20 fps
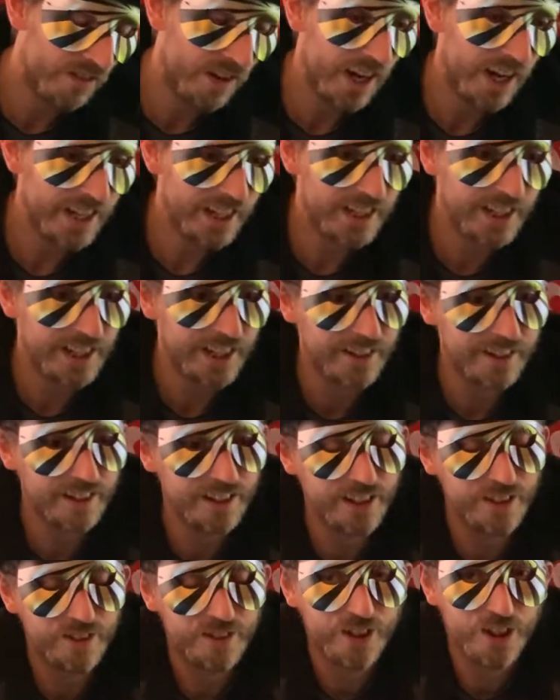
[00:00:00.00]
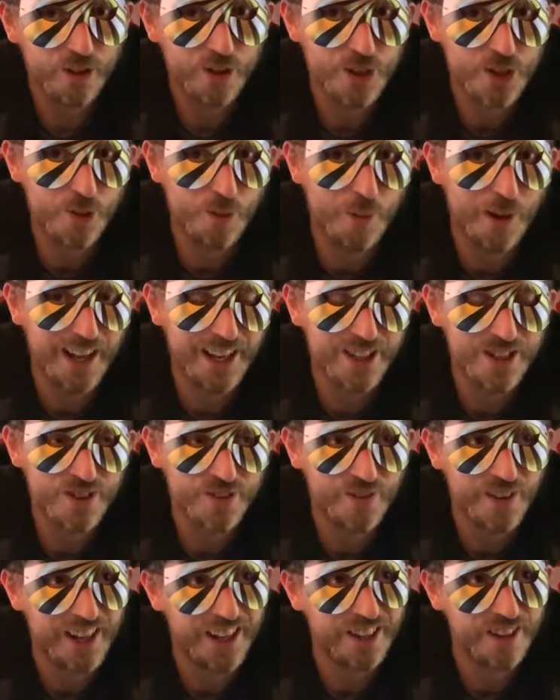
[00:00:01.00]
karate kicked the Crystal
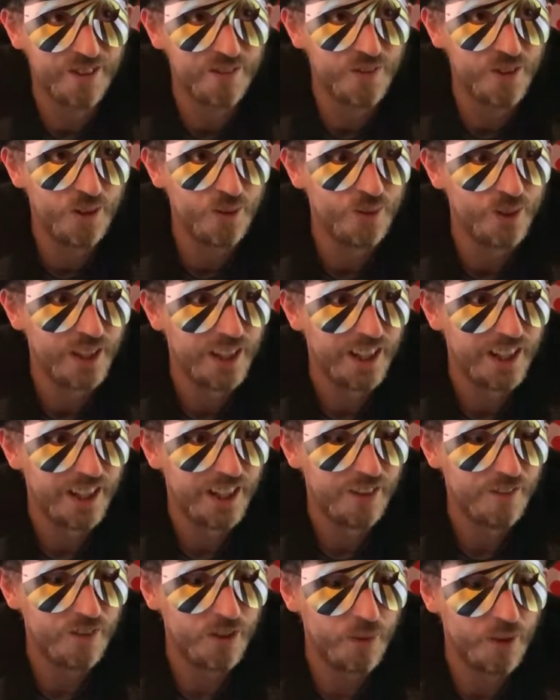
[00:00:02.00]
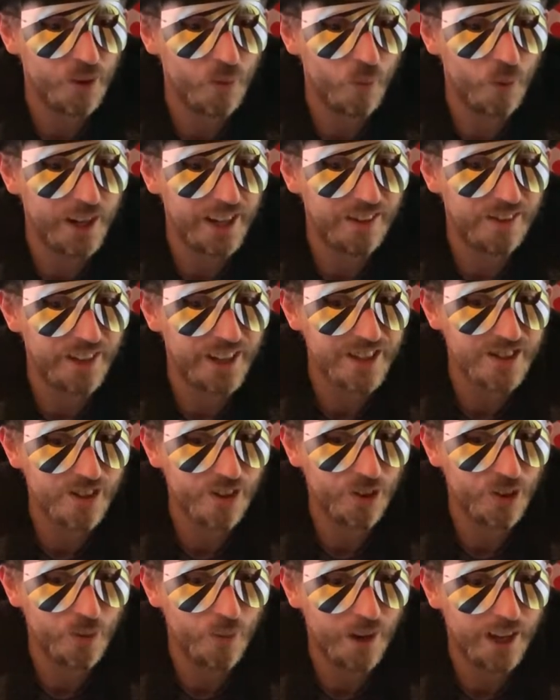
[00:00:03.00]
Palace fan, and a few other weird things
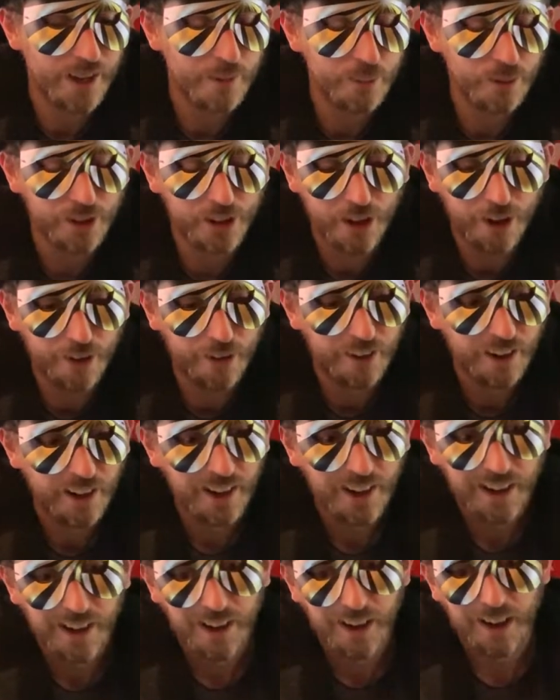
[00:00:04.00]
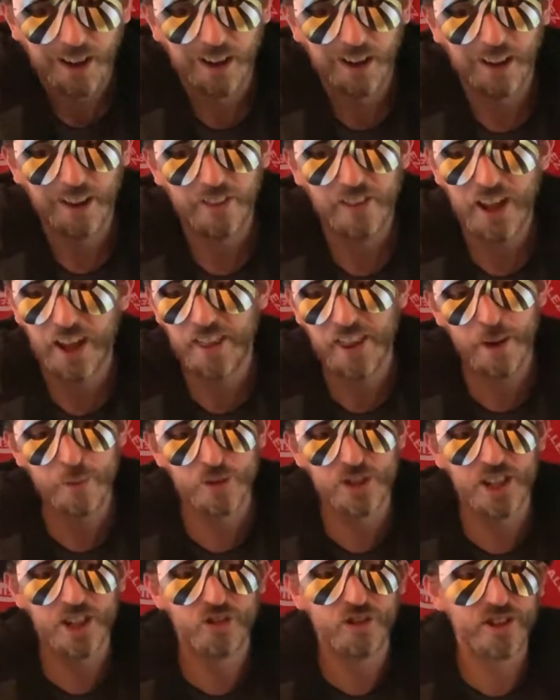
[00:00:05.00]
along the way. But no,
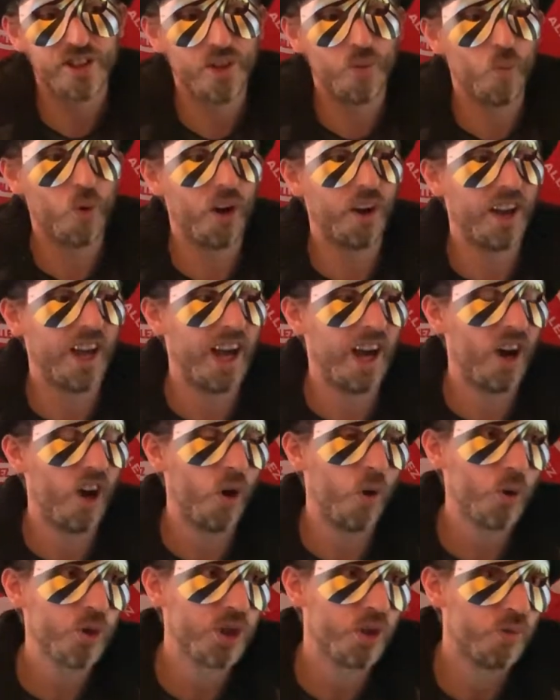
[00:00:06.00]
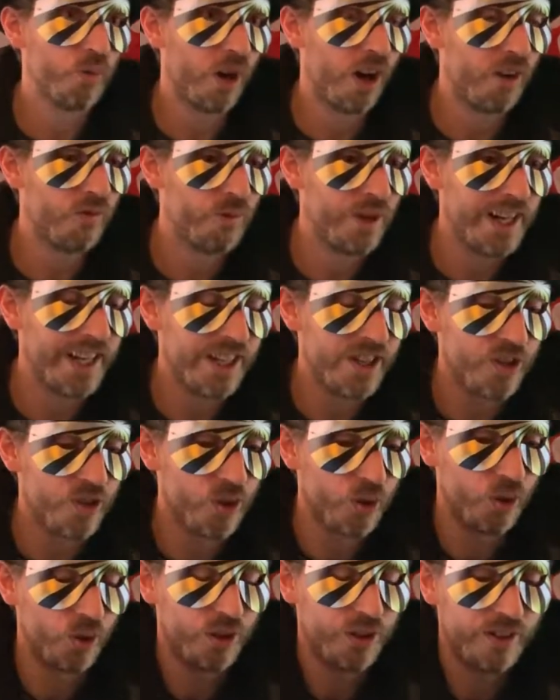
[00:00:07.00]
that was an interesting one. I really
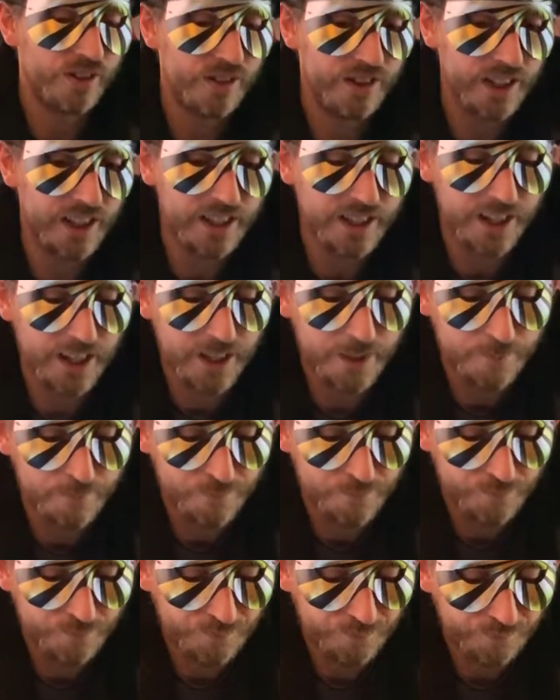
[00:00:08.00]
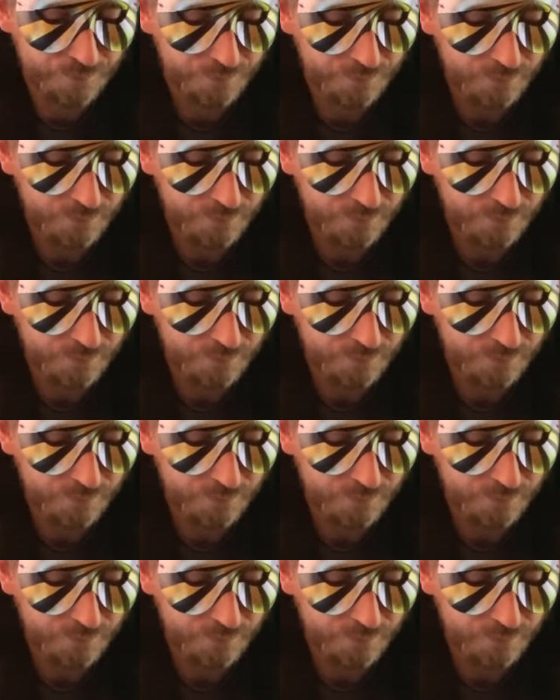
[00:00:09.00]
enjoyed the